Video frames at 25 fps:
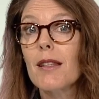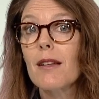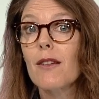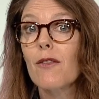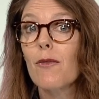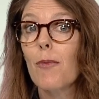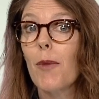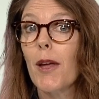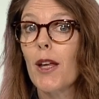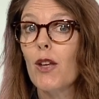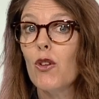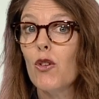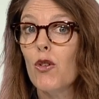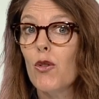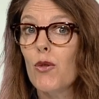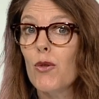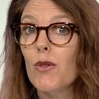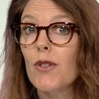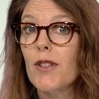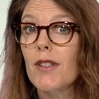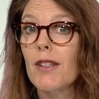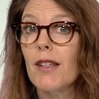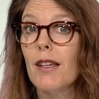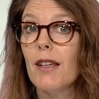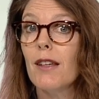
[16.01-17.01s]
that have been
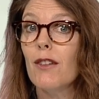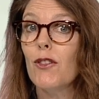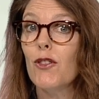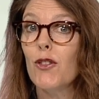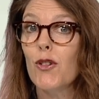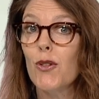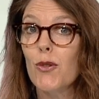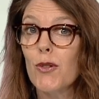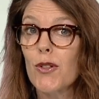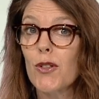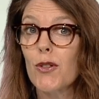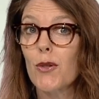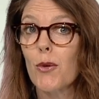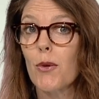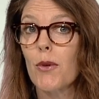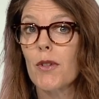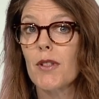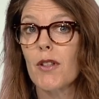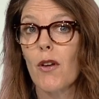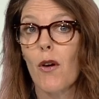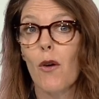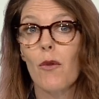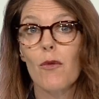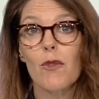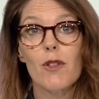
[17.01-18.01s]
used in news
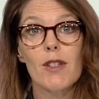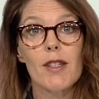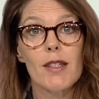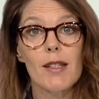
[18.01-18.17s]
stories over a